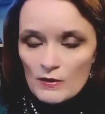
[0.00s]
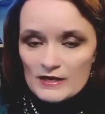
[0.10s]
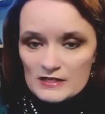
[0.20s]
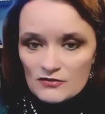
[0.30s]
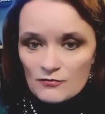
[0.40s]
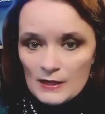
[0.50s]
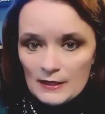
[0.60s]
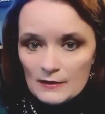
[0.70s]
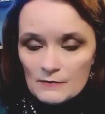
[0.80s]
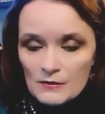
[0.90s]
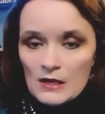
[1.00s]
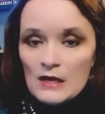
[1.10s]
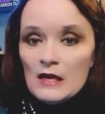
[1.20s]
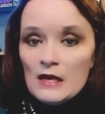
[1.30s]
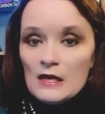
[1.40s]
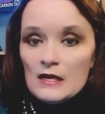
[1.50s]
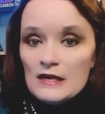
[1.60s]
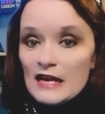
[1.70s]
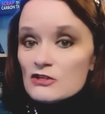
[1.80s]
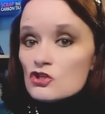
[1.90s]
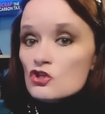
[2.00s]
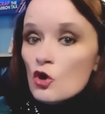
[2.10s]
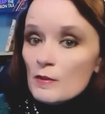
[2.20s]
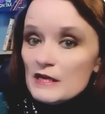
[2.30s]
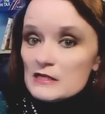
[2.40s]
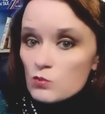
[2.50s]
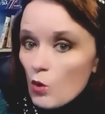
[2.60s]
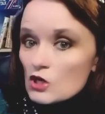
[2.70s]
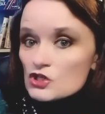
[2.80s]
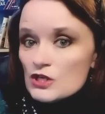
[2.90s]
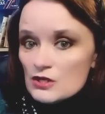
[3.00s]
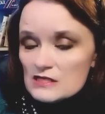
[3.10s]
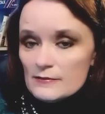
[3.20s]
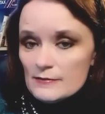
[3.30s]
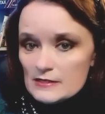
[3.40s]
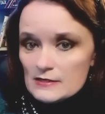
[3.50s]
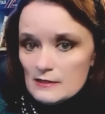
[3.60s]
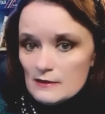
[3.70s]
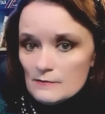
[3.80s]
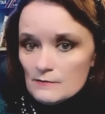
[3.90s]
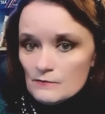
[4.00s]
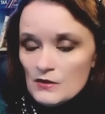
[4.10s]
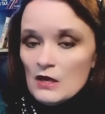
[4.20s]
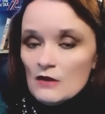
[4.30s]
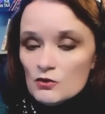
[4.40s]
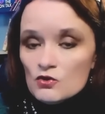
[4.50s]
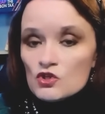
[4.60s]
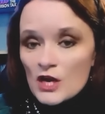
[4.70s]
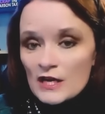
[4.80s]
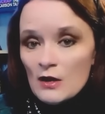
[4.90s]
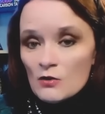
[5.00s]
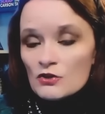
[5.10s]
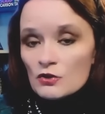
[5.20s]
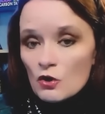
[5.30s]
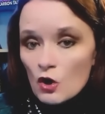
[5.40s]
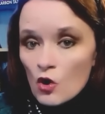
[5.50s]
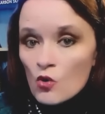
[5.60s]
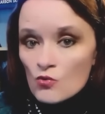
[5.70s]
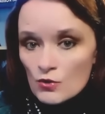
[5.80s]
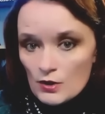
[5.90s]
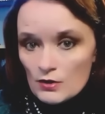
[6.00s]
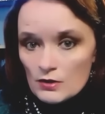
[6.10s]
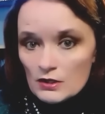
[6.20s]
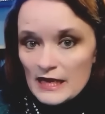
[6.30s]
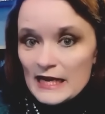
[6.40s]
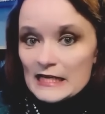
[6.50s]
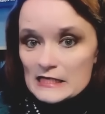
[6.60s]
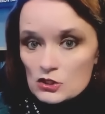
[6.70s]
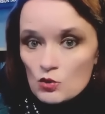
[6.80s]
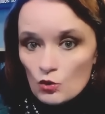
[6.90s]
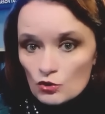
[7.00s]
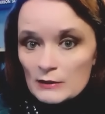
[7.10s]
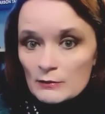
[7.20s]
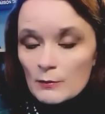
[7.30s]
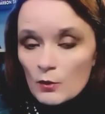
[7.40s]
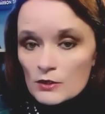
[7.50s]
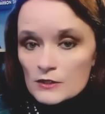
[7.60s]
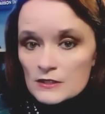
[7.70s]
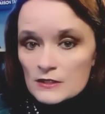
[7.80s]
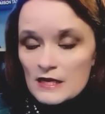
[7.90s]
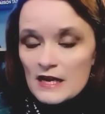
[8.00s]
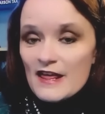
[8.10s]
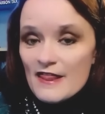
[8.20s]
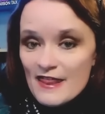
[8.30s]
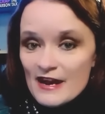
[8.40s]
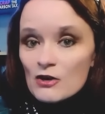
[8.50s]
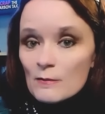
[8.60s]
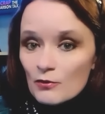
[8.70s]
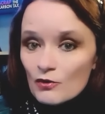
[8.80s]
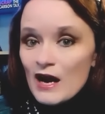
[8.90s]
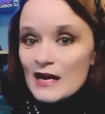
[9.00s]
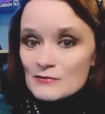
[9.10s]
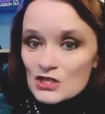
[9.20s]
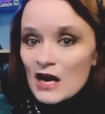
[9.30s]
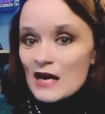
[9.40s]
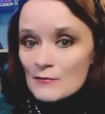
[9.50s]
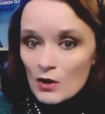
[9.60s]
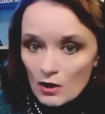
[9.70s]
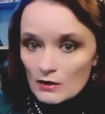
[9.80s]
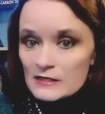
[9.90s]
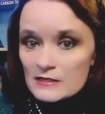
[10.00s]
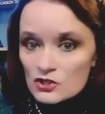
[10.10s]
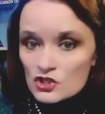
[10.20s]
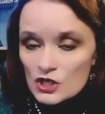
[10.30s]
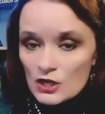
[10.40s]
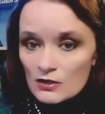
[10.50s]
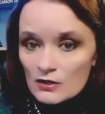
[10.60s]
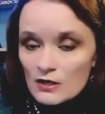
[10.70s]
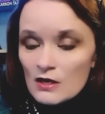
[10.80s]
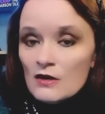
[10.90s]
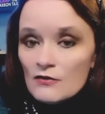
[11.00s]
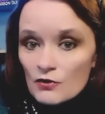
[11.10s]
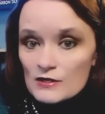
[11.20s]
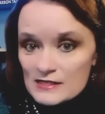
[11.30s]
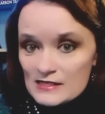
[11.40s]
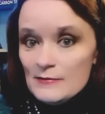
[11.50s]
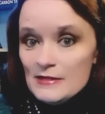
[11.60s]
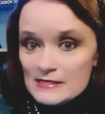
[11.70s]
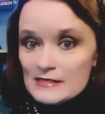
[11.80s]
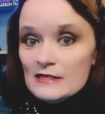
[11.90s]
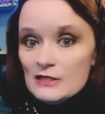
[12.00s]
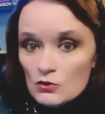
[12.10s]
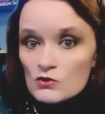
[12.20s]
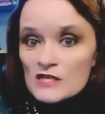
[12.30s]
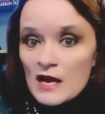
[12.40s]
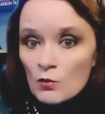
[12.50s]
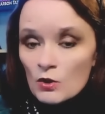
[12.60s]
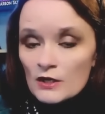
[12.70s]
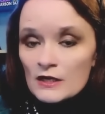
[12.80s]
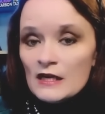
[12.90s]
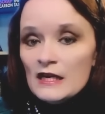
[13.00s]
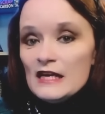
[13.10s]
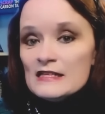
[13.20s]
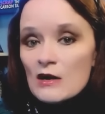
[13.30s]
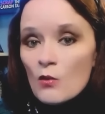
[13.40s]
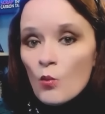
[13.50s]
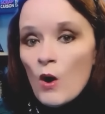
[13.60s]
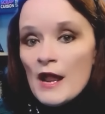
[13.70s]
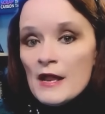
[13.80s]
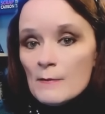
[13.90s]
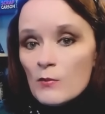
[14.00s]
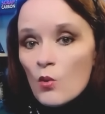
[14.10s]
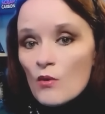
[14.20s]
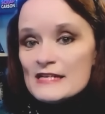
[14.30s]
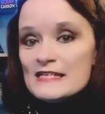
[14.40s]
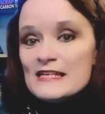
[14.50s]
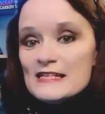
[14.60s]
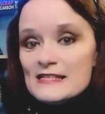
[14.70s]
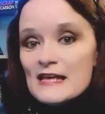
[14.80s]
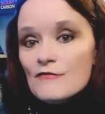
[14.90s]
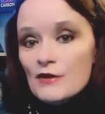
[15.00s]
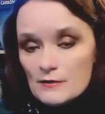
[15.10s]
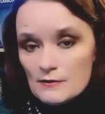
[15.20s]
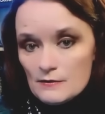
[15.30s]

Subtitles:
waste of money. Next to nobody is watching the CBC. If you check out their own latest quarterly report, their primetime audience share for CBC News Network is a 1.7.